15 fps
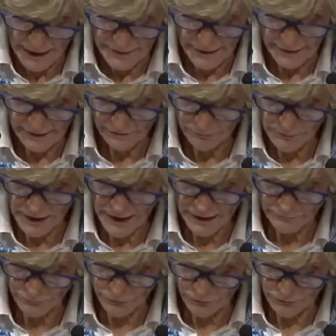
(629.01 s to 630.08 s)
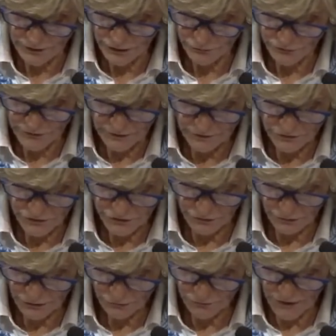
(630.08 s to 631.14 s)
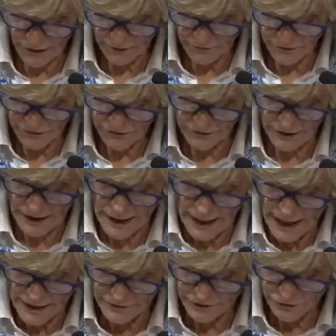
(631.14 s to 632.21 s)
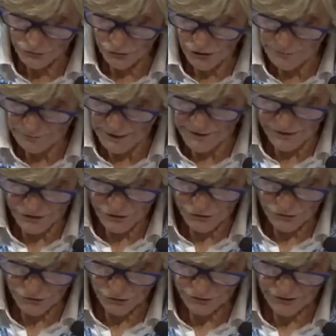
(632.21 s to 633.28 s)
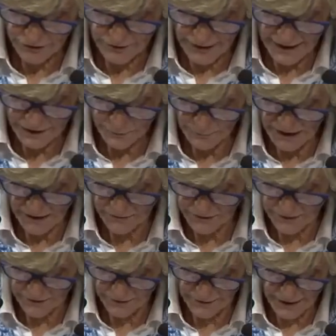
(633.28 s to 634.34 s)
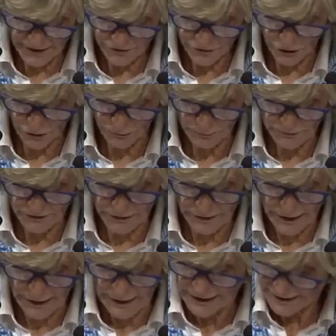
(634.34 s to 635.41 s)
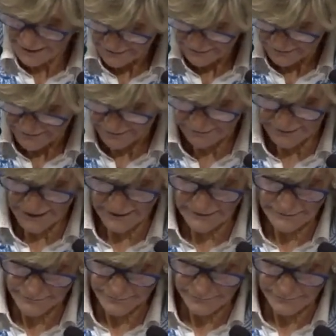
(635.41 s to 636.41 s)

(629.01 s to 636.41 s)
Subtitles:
They left behind fruitless fields, stoic fathers, and distraught mothers who took their last pence and their last hopes, tucked their last